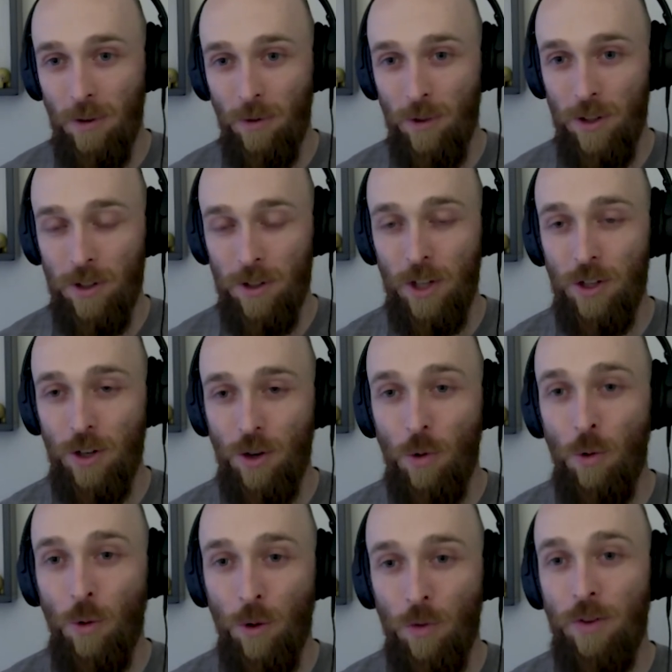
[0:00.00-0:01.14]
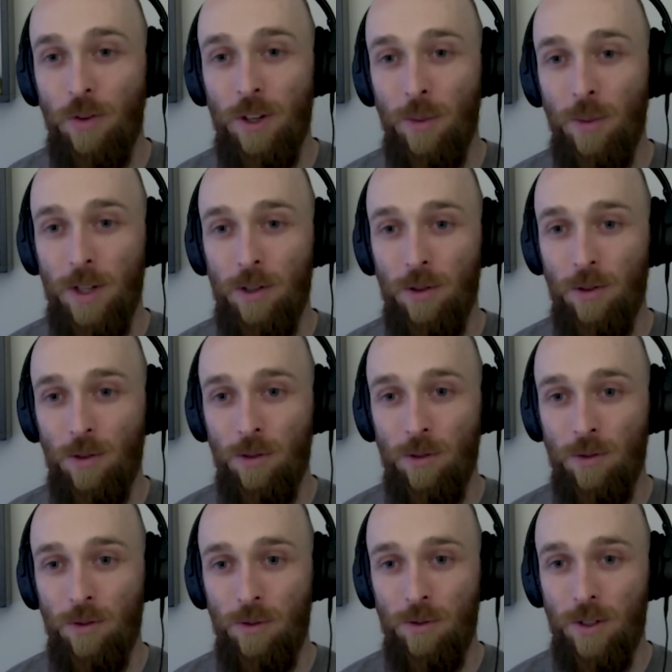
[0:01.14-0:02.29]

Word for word: which is such a core fundamental